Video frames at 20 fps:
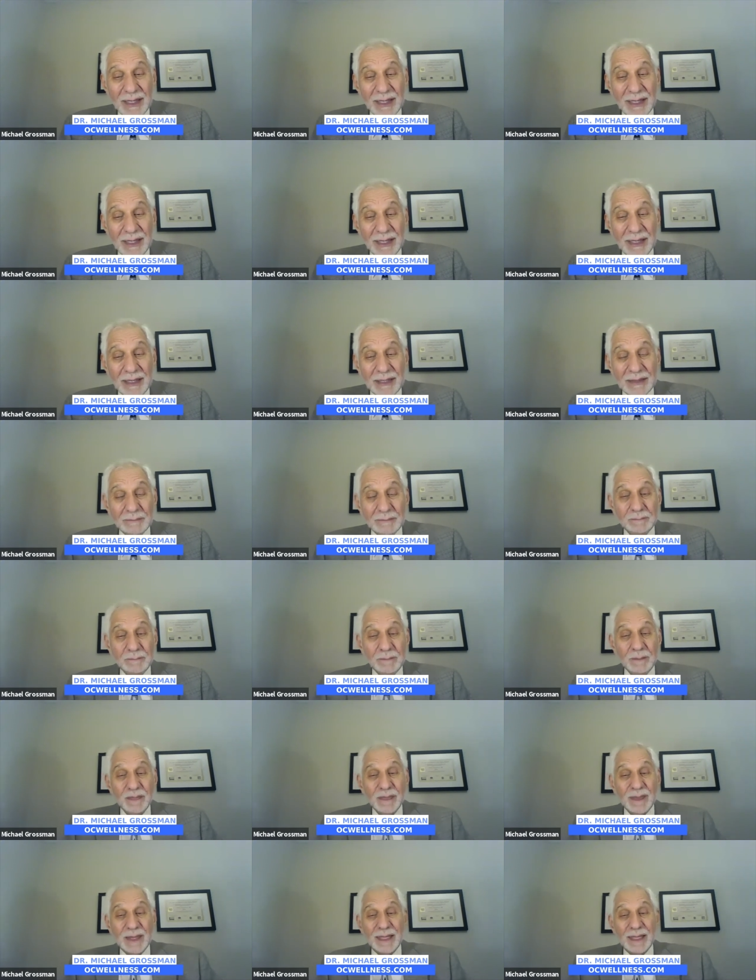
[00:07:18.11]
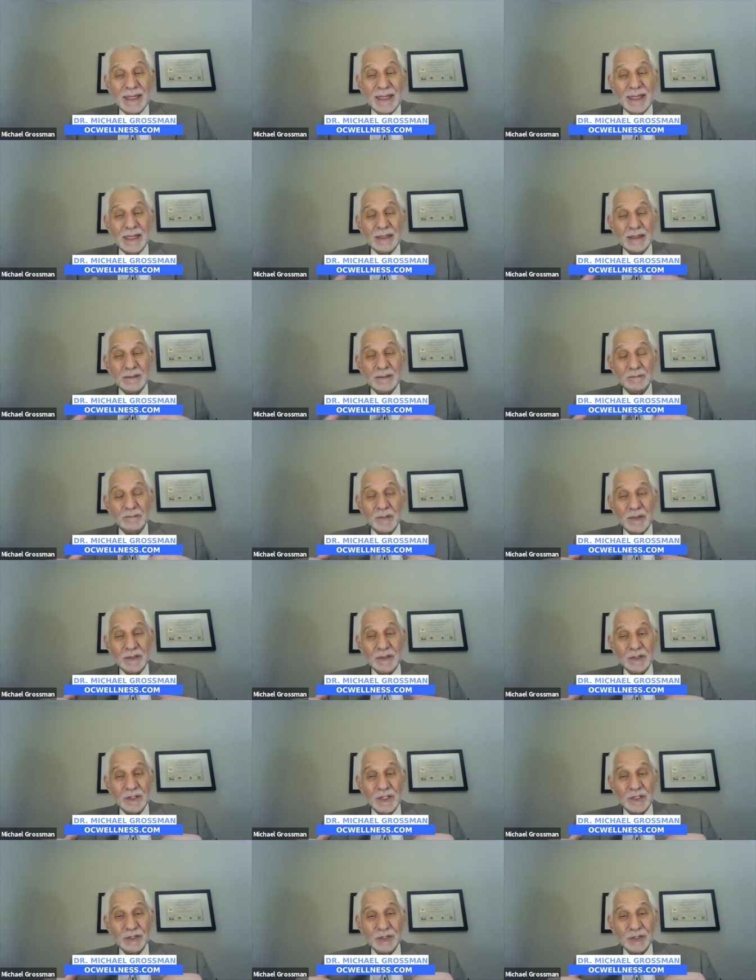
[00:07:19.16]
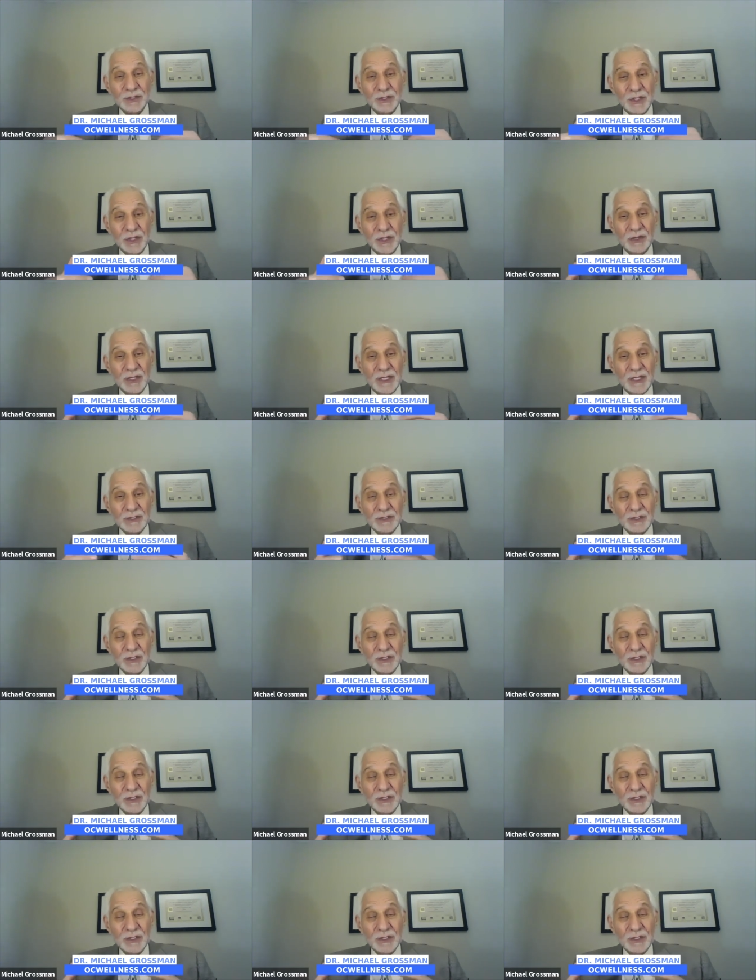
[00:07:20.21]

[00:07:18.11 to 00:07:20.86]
and it does good things